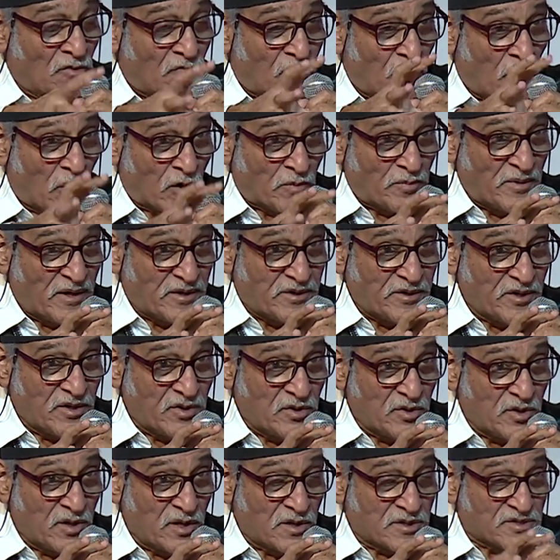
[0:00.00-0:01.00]
Formative
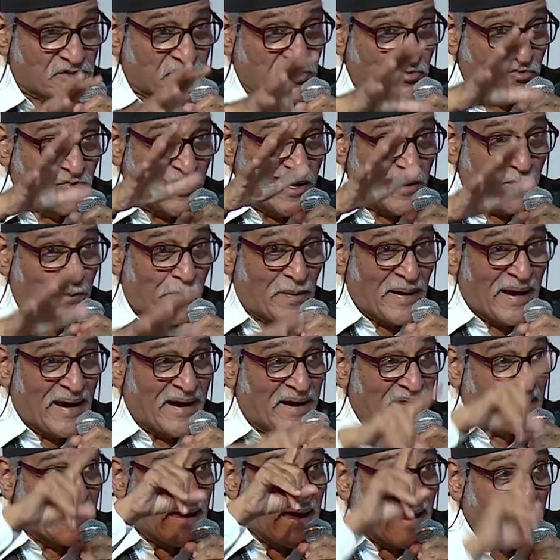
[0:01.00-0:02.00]
years, we
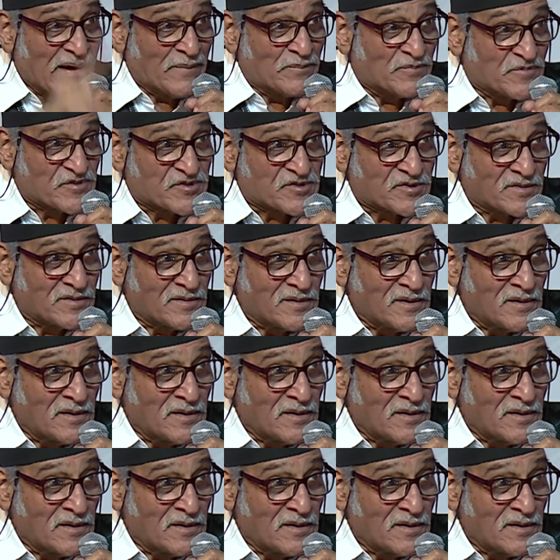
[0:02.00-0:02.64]
played games.